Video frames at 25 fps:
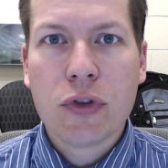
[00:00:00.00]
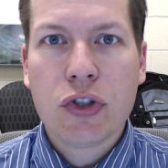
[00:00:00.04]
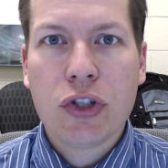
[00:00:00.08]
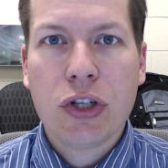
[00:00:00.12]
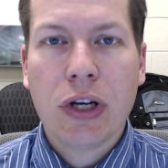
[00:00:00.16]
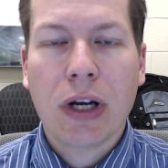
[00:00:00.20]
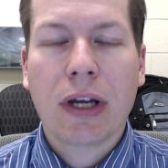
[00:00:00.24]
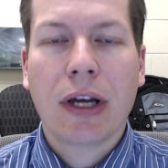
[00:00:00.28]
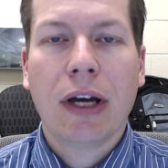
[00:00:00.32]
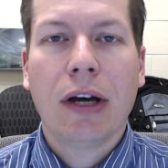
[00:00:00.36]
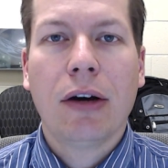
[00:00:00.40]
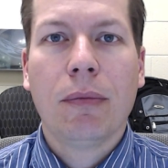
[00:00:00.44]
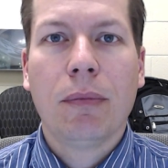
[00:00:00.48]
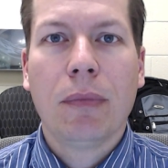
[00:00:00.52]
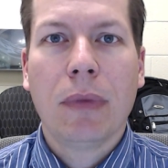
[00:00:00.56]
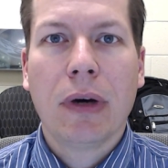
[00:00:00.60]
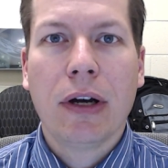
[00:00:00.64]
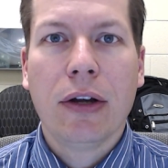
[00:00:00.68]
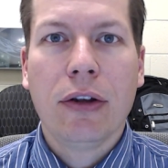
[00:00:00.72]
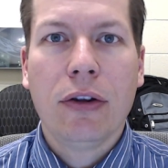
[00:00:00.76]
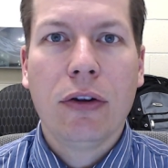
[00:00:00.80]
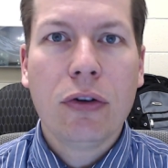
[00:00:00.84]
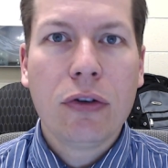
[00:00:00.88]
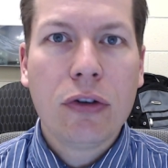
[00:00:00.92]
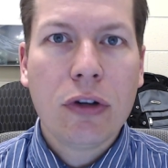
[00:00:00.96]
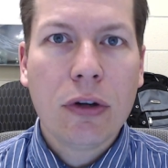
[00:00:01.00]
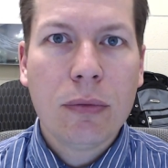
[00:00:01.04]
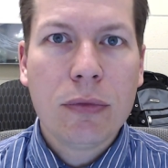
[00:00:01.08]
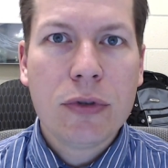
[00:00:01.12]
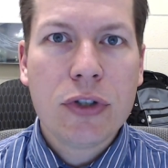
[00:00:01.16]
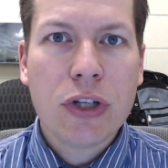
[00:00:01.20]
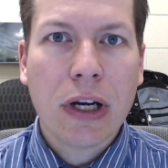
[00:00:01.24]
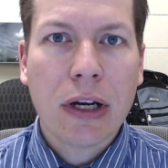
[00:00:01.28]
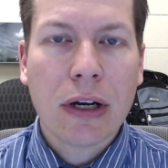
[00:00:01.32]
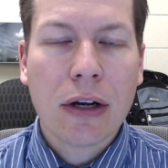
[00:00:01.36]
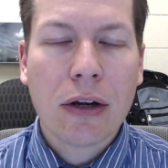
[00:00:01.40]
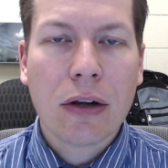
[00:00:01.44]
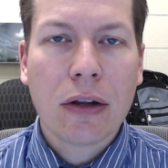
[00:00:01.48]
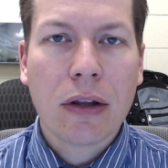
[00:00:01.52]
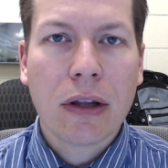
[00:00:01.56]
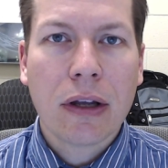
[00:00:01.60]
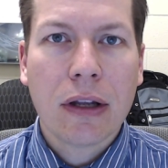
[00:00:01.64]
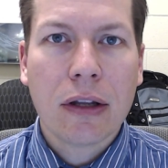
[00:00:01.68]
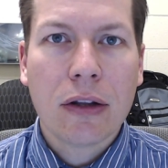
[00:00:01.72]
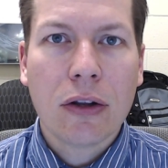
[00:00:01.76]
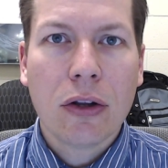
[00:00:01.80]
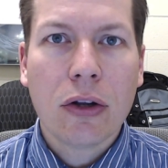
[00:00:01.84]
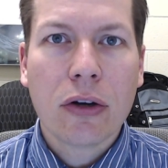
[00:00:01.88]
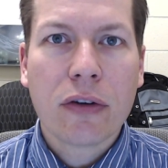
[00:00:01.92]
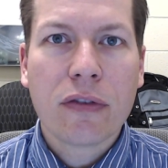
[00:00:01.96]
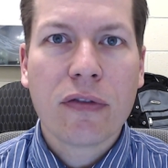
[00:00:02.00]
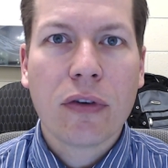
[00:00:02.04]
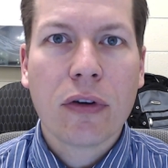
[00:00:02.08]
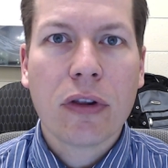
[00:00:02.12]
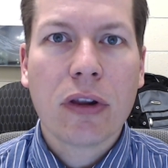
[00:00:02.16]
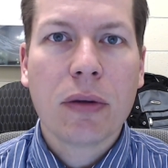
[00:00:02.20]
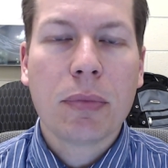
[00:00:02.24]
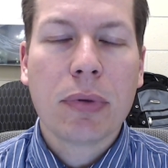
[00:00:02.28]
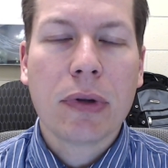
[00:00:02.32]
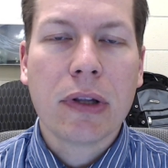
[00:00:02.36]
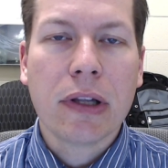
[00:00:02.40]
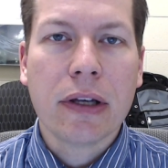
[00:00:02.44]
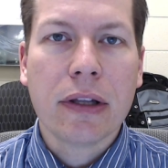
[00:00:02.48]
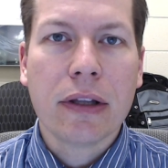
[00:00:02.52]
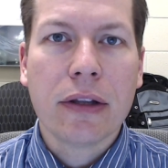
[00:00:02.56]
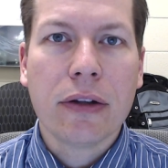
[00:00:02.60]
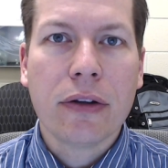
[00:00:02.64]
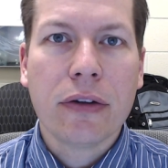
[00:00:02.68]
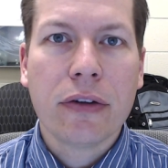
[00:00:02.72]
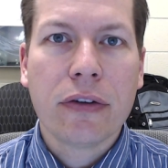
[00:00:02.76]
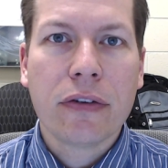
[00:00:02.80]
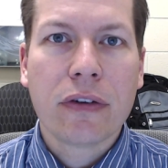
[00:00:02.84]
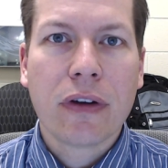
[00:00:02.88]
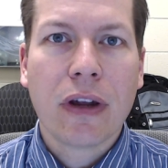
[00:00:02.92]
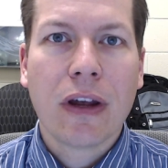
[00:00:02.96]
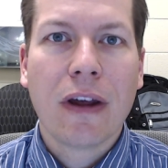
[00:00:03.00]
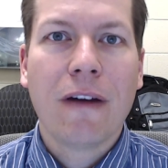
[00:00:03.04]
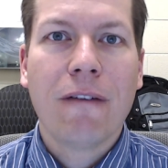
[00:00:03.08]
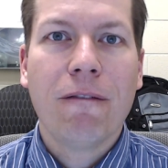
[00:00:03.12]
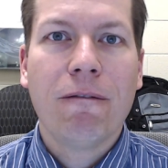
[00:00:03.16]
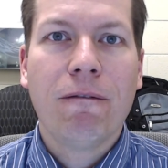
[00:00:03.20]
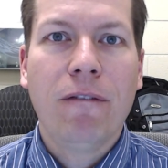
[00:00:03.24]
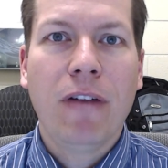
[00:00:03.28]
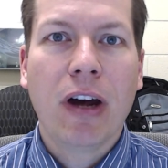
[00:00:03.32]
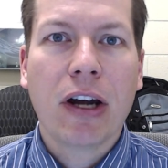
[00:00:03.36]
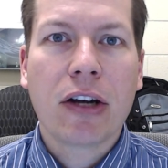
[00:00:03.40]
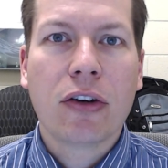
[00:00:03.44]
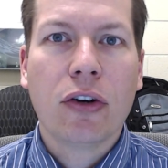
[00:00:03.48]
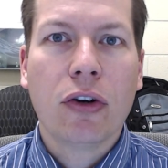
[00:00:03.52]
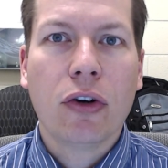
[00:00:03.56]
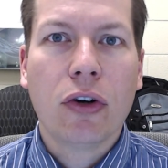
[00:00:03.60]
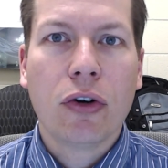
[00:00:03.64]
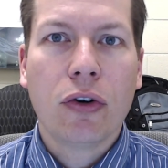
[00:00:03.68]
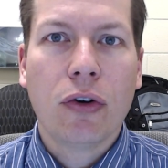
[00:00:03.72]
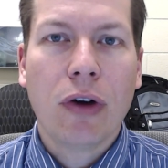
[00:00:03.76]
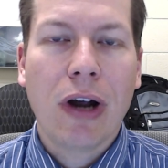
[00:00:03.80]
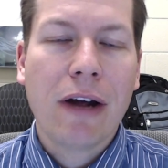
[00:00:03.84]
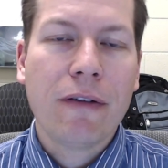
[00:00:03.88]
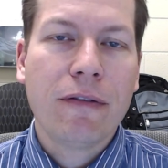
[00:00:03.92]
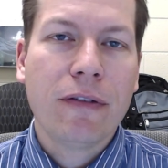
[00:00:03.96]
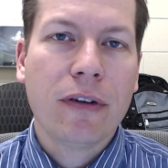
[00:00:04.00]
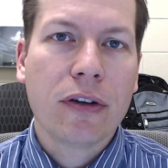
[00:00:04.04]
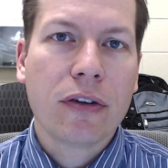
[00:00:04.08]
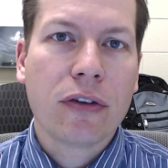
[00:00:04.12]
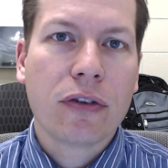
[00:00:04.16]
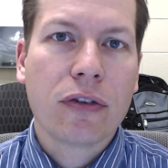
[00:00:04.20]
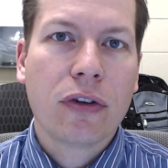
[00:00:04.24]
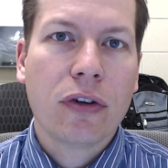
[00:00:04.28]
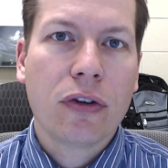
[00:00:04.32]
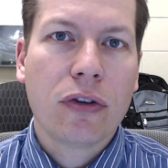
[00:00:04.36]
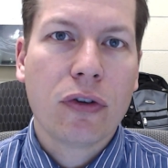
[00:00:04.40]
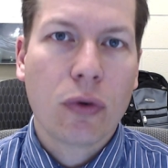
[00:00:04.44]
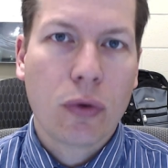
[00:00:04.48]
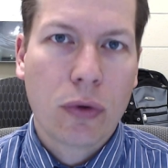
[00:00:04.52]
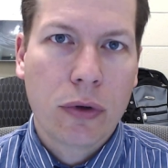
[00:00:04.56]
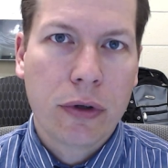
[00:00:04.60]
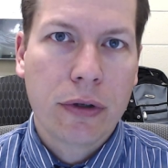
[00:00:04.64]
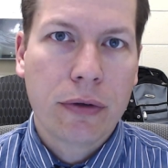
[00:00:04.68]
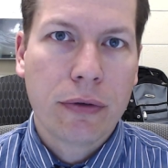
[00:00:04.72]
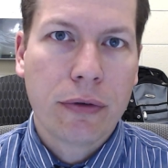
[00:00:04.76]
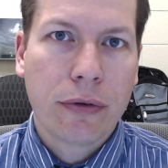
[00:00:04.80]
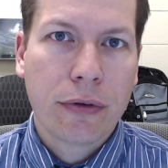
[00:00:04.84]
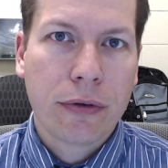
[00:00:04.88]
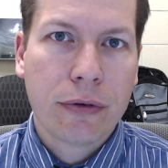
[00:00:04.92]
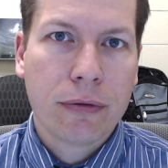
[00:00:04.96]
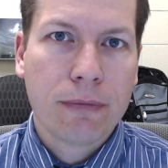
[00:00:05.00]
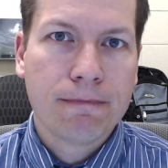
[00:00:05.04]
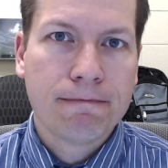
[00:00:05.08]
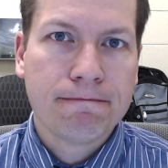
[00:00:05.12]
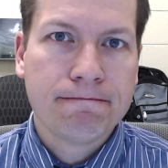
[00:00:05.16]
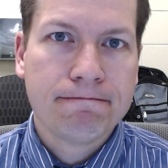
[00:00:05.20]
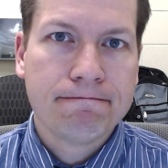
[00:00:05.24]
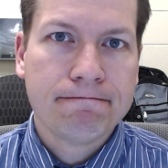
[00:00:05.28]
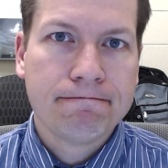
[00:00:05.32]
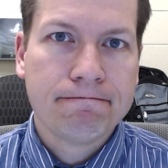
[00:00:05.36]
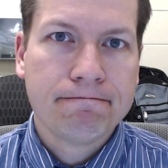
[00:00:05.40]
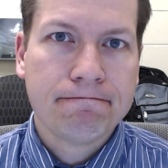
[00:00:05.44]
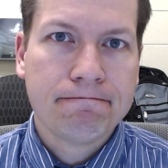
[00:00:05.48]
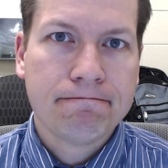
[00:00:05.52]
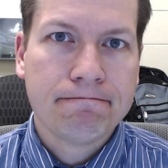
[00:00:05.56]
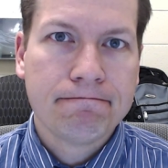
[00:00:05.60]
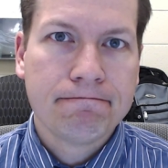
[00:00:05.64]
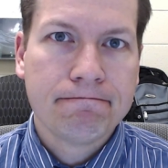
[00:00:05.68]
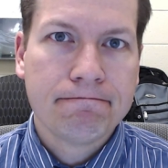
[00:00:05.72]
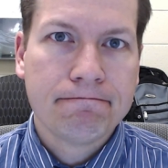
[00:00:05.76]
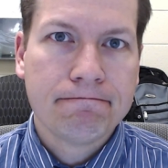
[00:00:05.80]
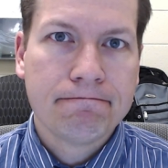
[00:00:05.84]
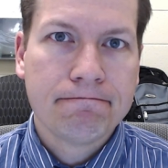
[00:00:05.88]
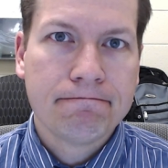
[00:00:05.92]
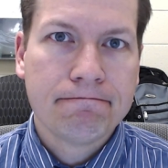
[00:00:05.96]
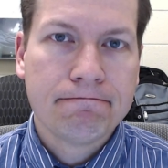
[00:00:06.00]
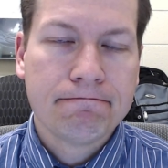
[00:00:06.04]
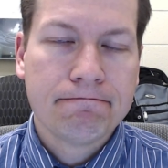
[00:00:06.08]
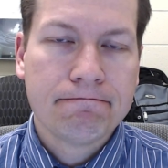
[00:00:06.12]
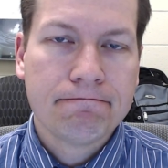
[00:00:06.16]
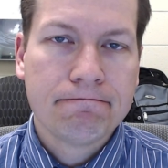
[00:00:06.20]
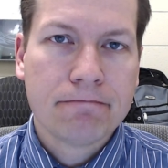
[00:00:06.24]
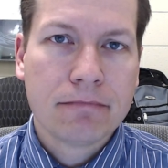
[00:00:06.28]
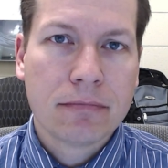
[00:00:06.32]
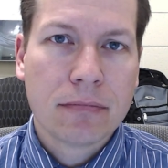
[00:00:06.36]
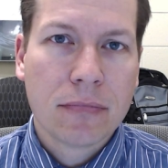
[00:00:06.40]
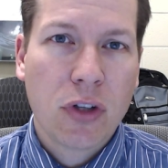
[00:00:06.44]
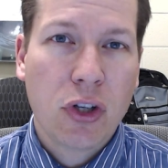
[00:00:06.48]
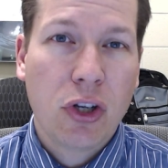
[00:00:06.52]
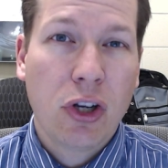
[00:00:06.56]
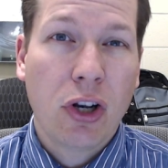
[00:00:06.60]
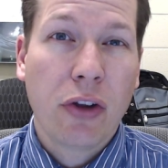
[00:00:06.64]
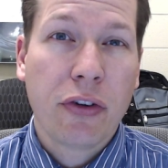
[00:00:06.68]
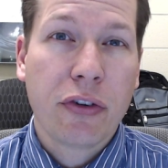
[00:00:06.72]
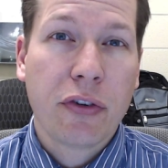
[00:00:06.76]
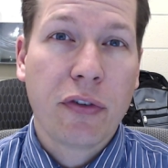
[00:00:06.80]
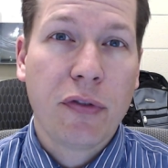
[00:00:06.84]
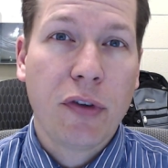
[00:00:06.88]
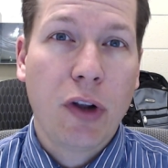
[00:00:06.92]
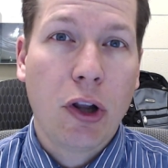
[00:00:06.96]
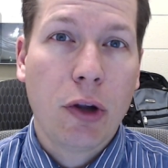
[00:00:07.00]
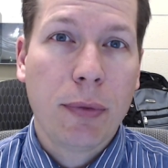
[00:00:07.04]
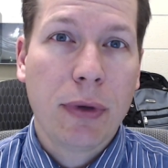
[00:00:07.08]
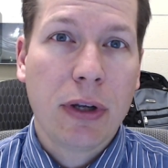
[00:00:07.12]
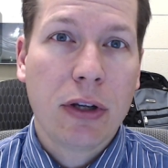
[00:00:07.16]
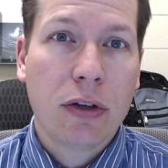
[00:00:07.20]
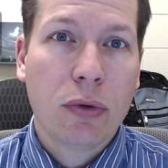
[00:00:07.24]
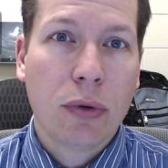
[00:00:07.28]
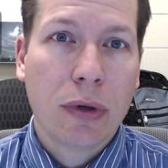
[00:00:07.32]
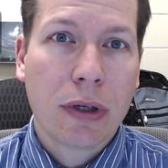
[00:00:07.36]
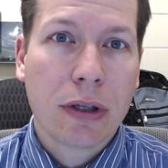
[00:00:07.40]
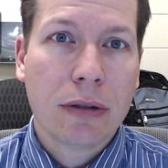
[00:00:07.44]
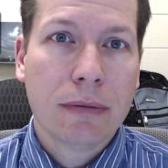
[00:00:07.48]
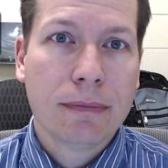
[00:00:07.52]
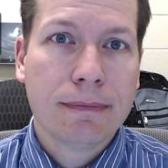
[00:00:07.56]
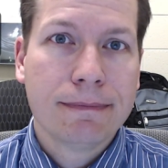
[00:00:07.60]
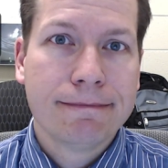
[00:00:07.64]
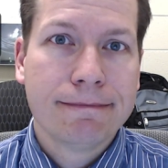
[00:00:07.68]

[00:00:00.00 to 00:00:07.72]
check out my YouTube channel and look for the playlist Vector Graphics Tutorials. You can also follow me on Twitter.